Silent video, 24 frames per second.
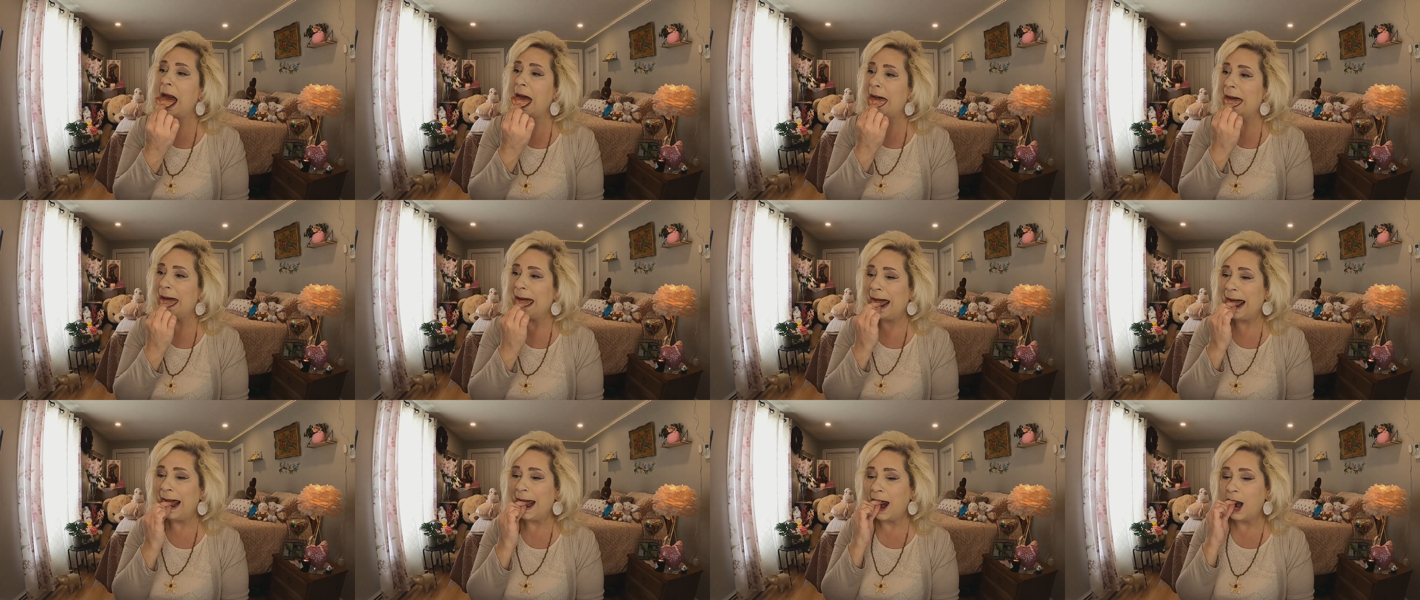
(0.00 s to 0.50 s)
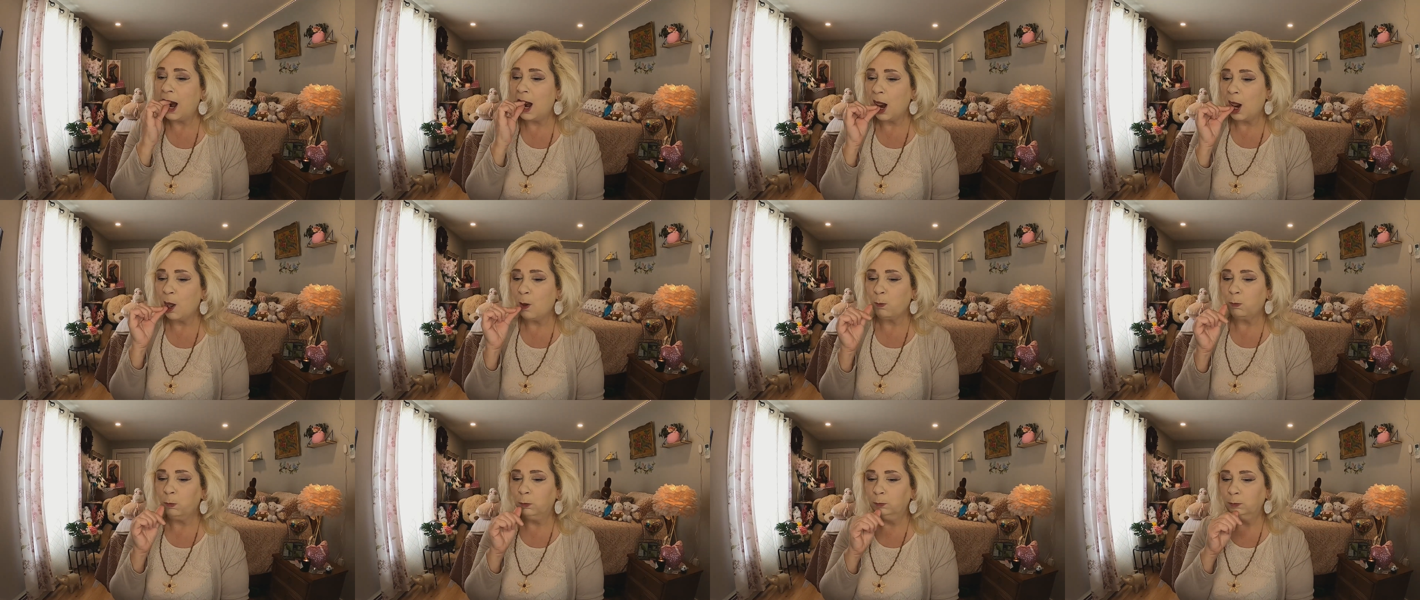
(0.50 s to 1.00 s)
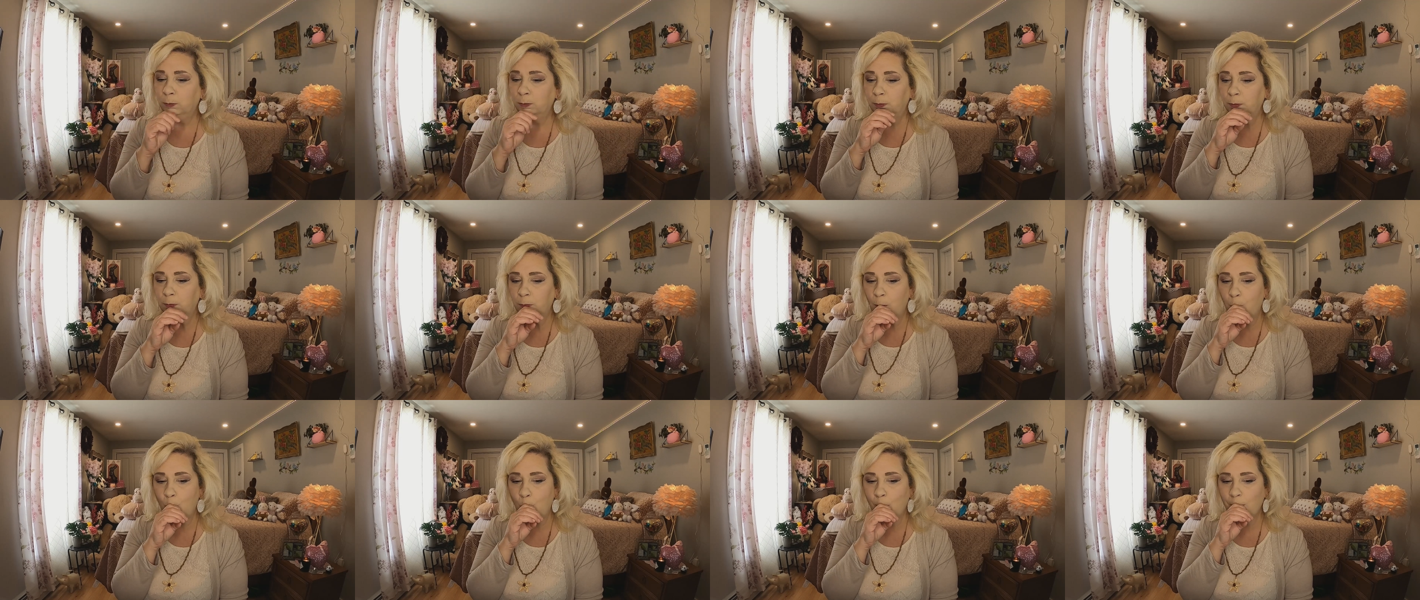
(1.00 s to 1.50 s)

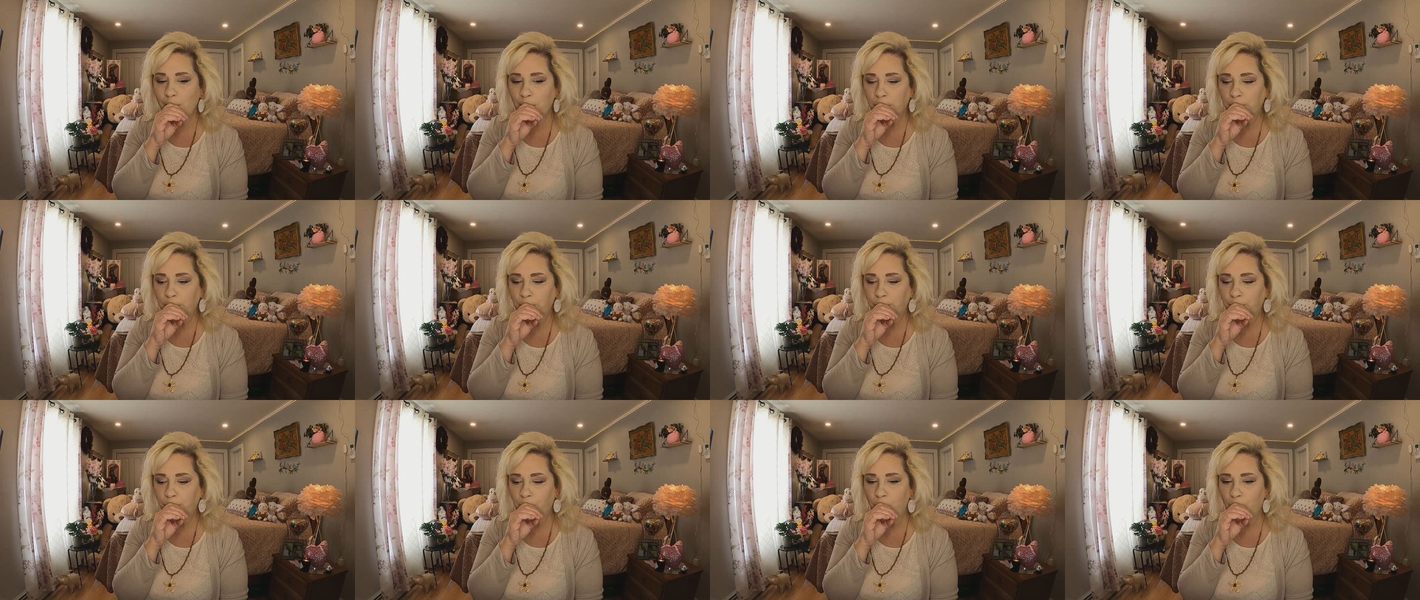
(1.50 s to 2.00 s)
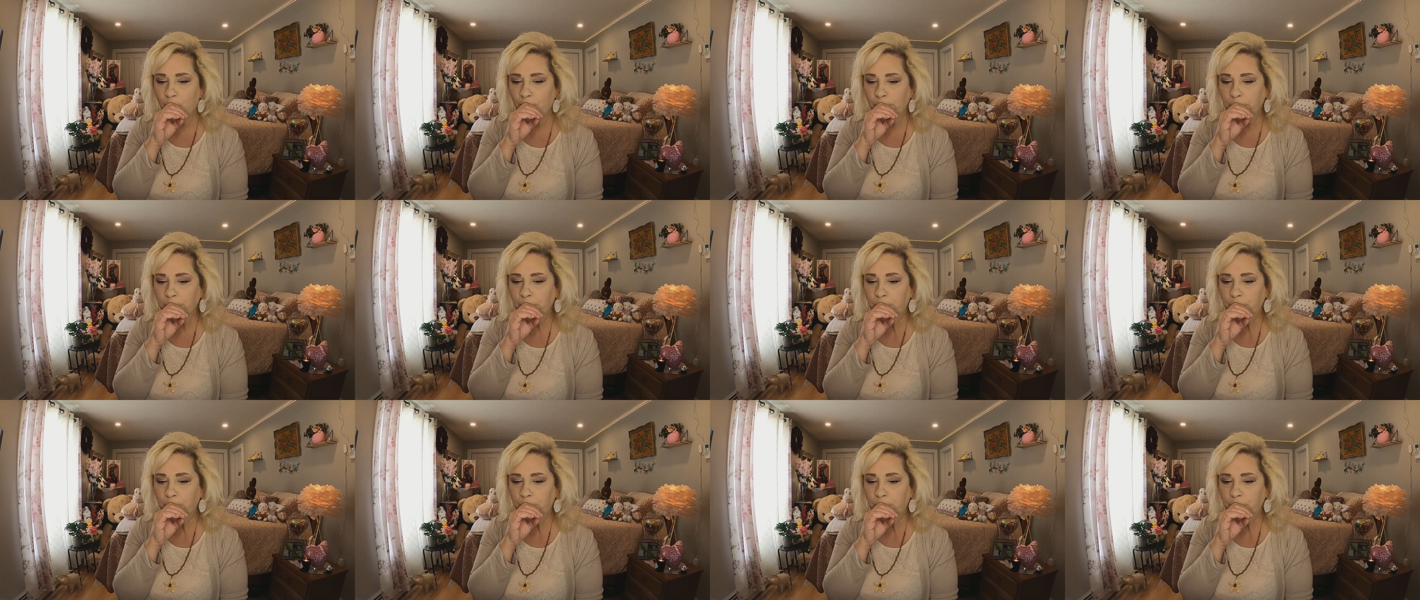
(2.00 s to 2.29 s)
(silence)